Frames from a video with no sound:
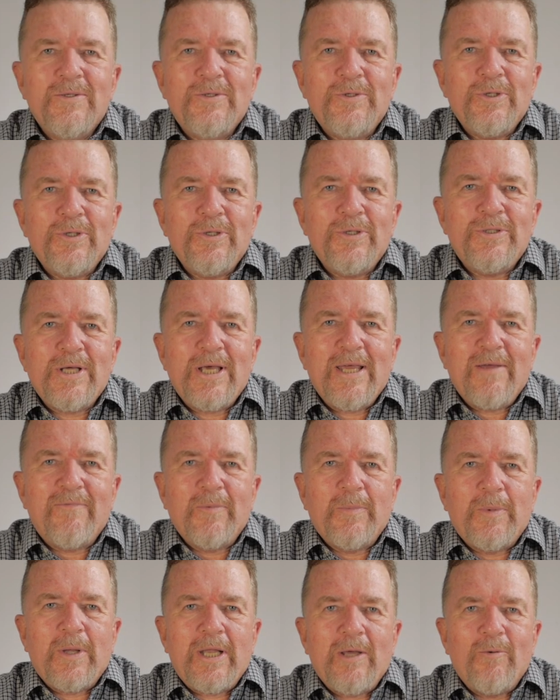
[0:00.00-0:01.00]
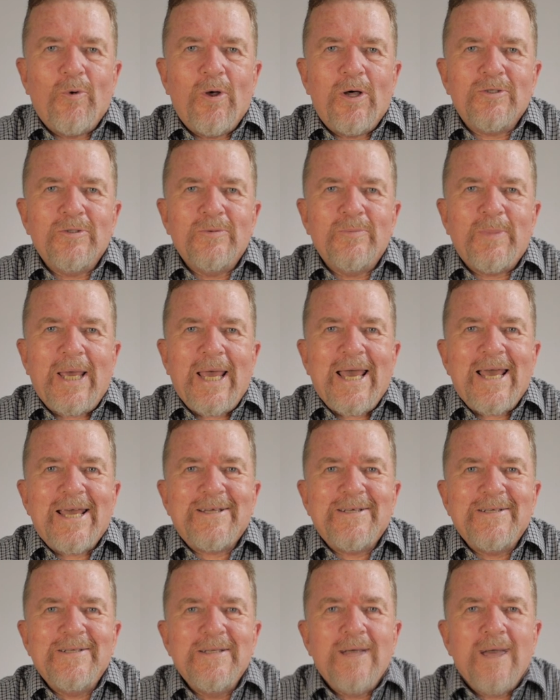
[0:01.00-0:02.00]
Good day, everybody. Welcome
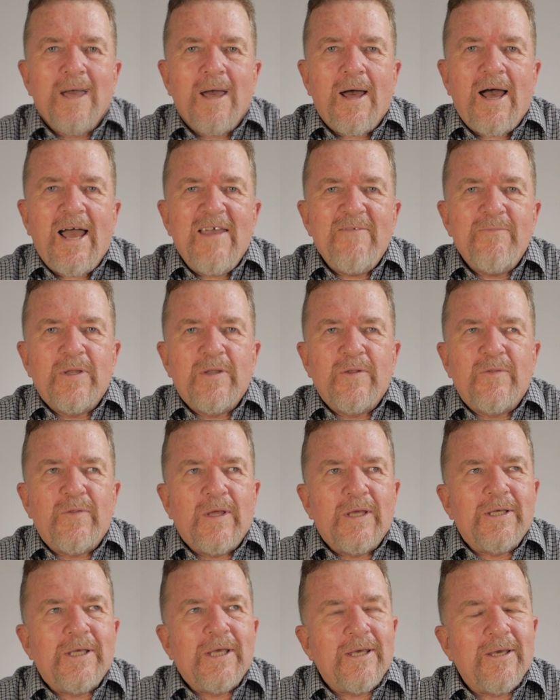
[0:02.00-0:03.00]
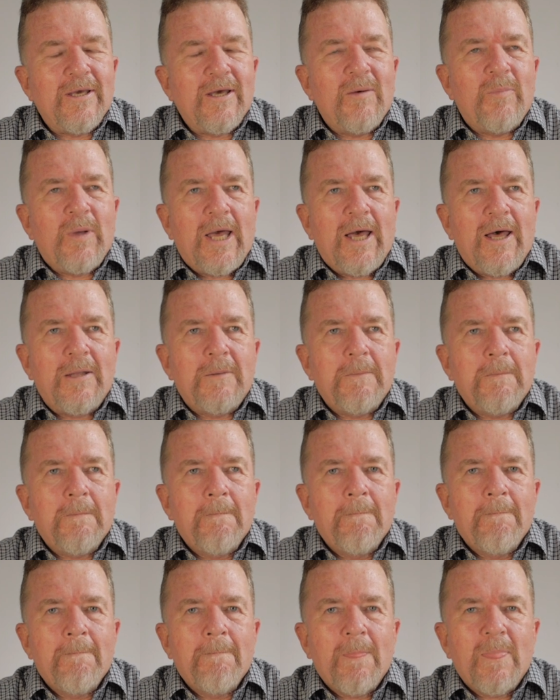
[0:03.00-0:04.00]
back. I've been thinking about
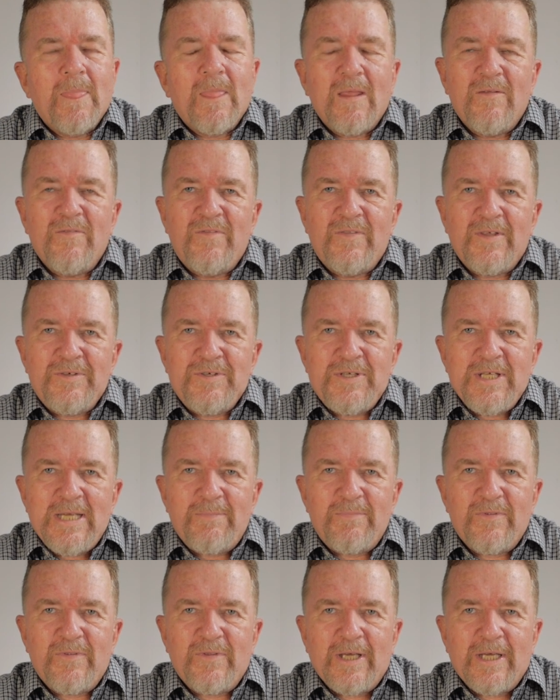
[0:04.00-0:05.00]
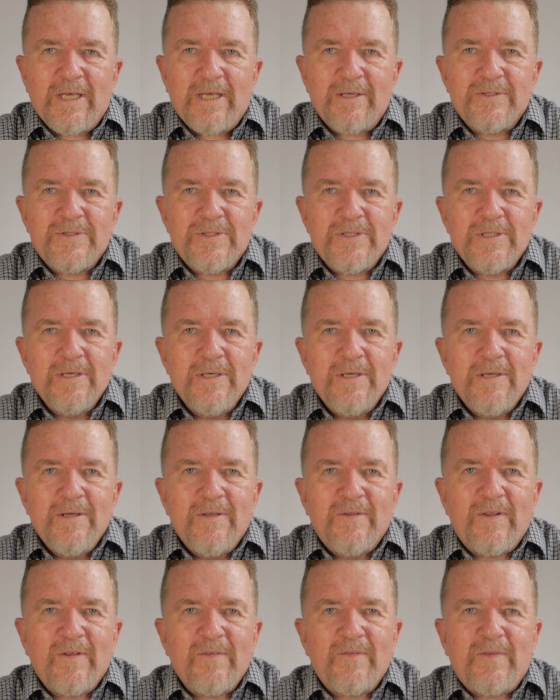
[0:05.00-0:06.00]
the deep things,
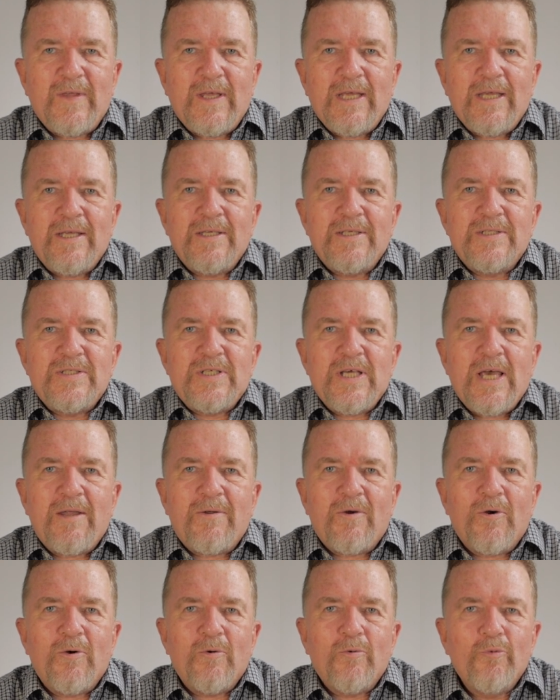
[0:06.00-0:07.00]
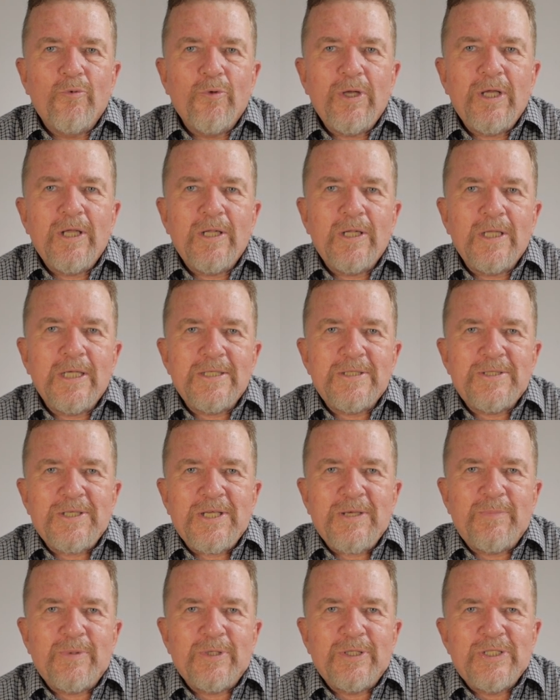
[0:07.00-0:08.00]
the things that are really
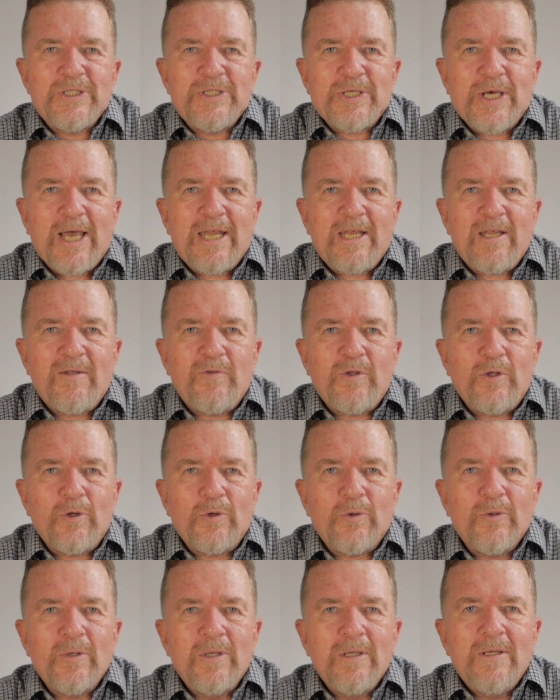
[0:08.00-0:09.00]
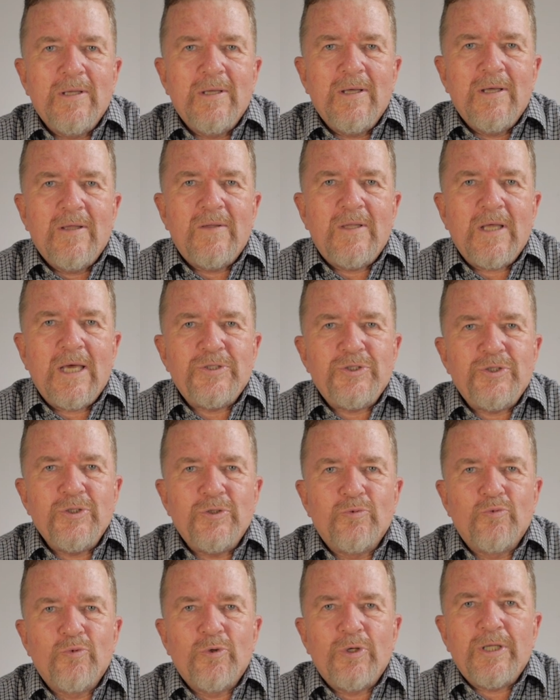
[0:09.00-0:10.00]
deep inside of you that
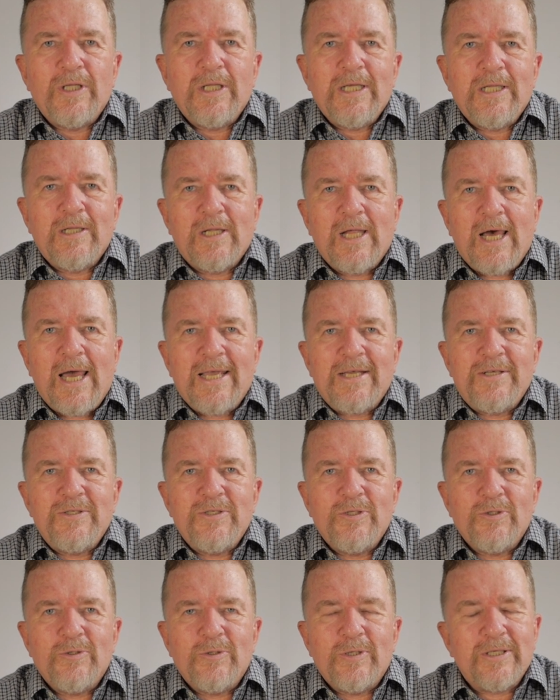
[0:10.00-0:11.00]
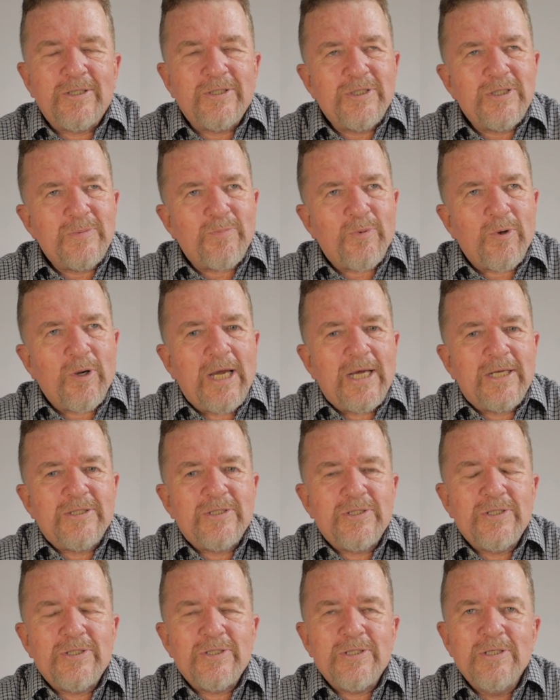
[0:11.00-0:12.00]
you'd really like to
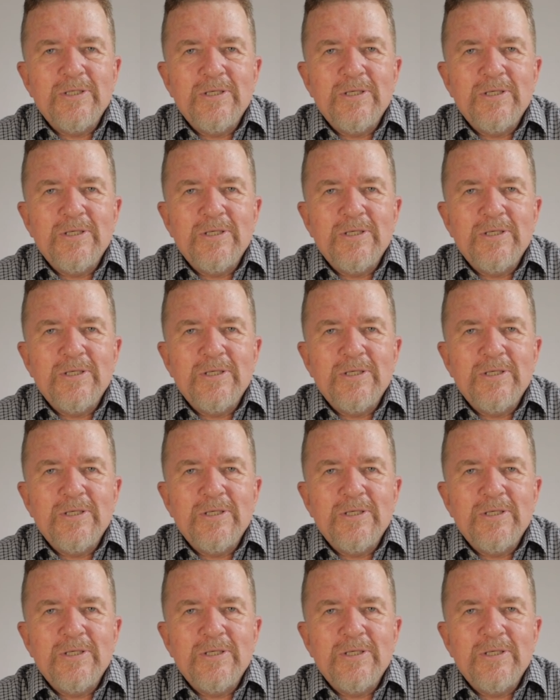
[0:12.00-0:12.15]
express.